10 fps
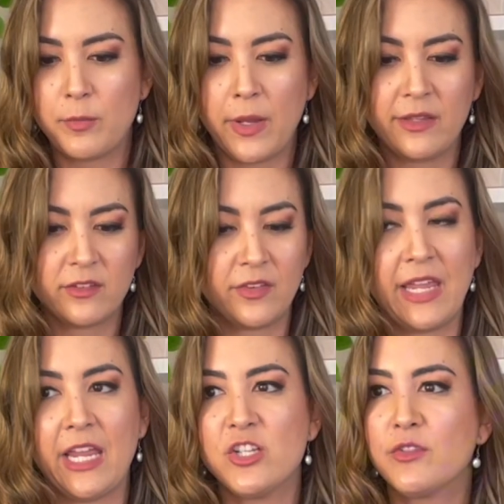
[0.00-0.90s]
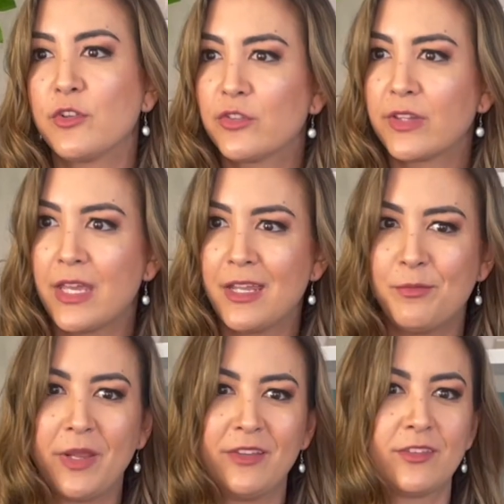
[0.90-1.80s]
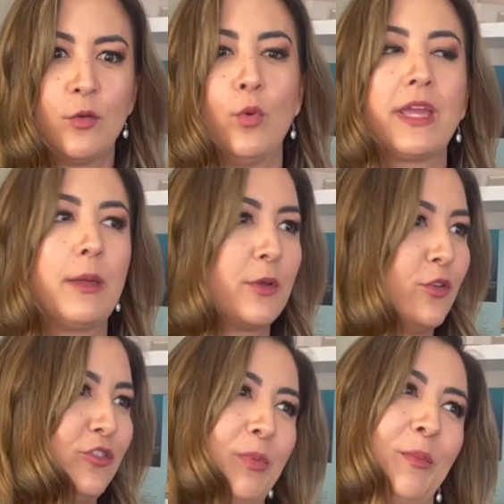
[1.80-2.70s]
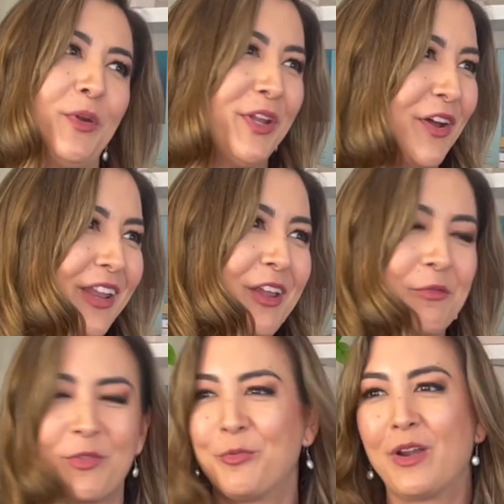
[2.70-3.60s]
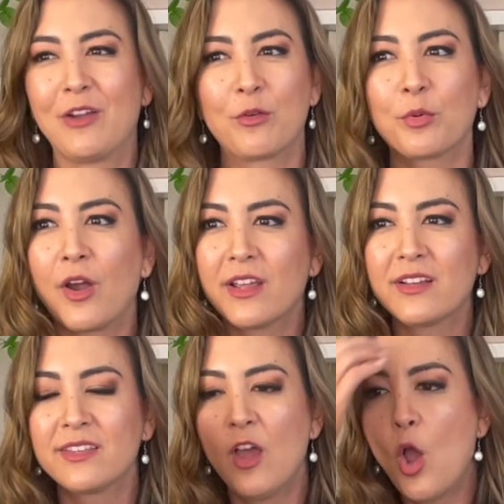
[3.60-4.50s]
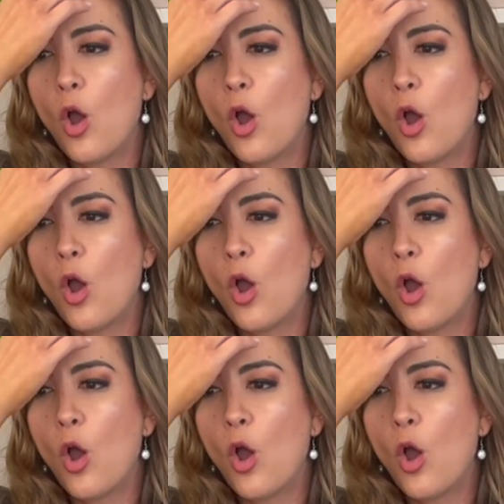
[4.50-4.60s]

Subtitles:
based on the age of your skin, based on what chemicals you've been putting on it with whatever products.